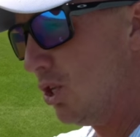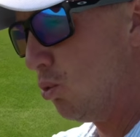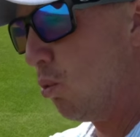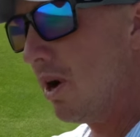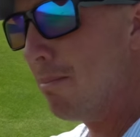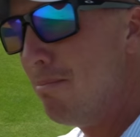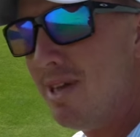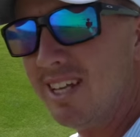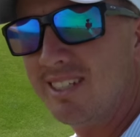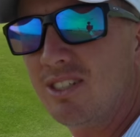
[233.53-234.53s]
you wanna
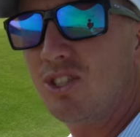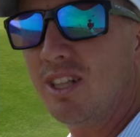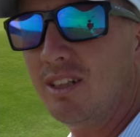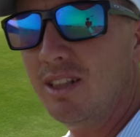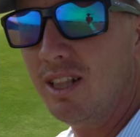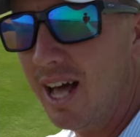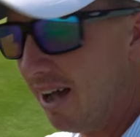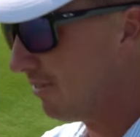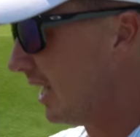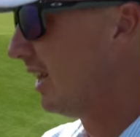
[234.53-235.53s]
miss to the
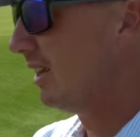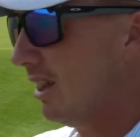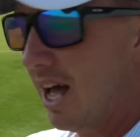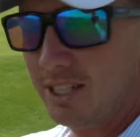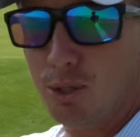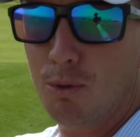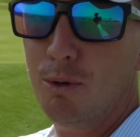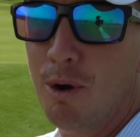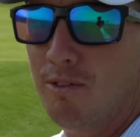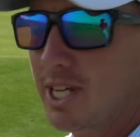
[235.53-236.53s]
left. Lots of room over